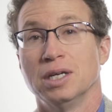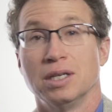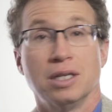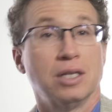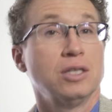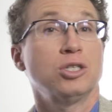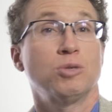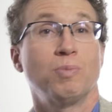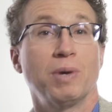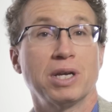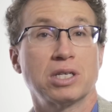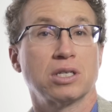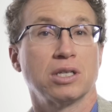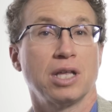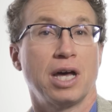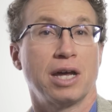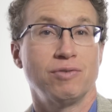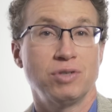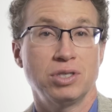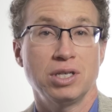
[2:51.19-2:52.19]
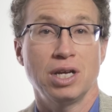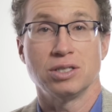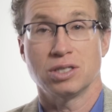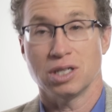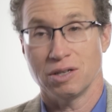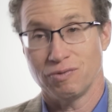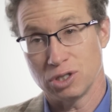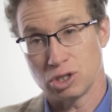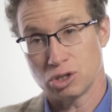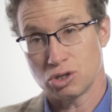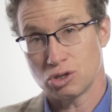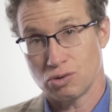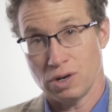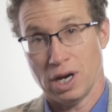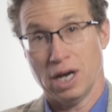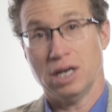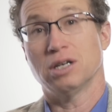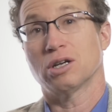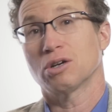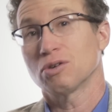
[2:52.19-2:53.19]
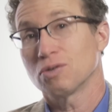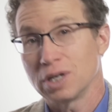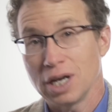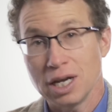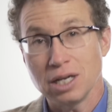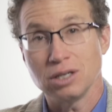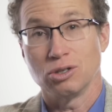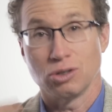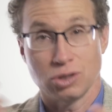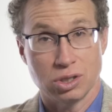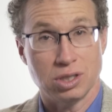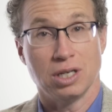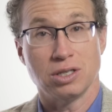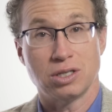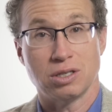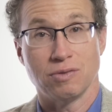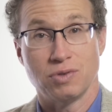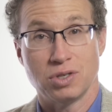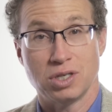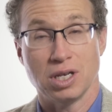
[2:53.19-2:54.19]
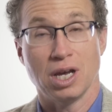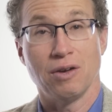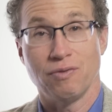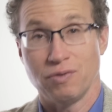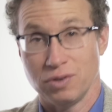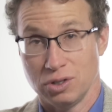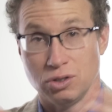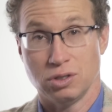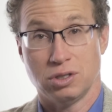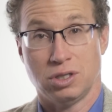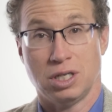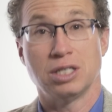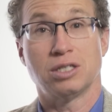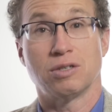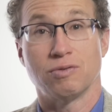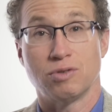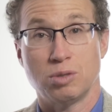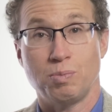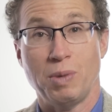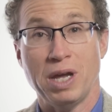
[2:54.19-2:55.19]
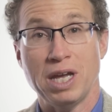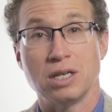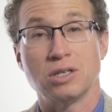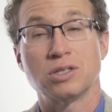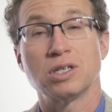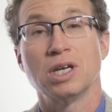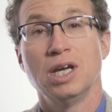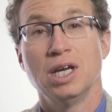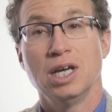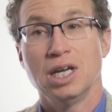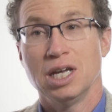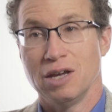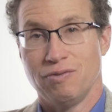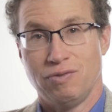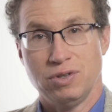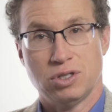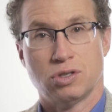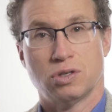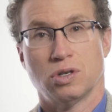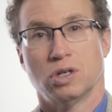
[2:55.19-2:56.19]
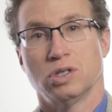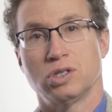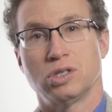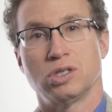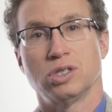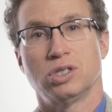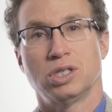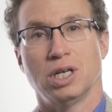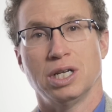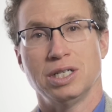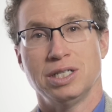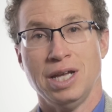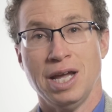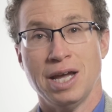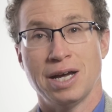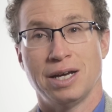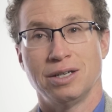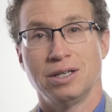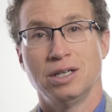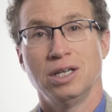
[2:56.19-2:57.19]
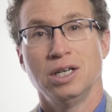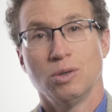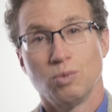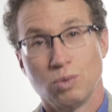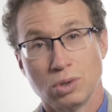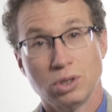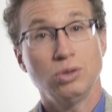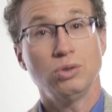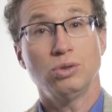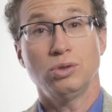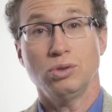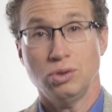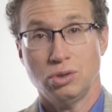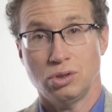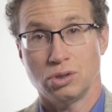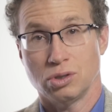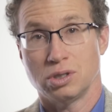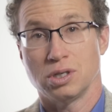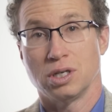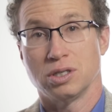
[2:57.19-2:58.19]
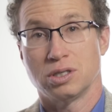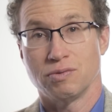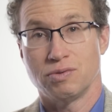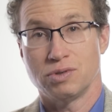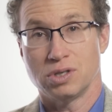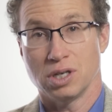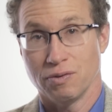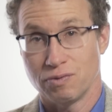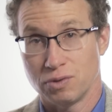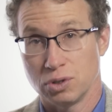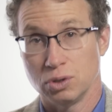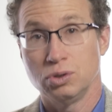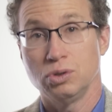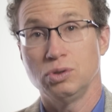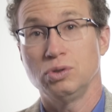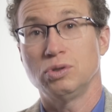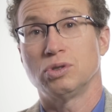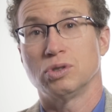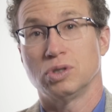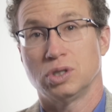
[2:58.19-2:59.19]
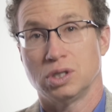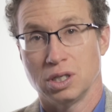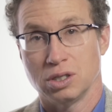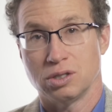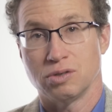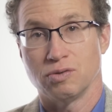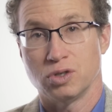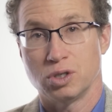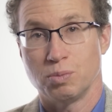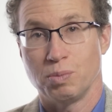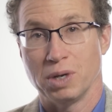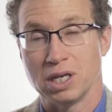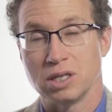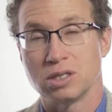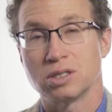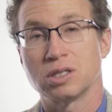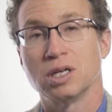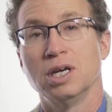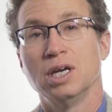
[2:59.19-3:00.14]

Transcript: Now, this makes a lot of sense. If it's trying to create your sense of self and your sense of space, if it starts to shut down, well, you lose your sense of self, you lose your sense of space.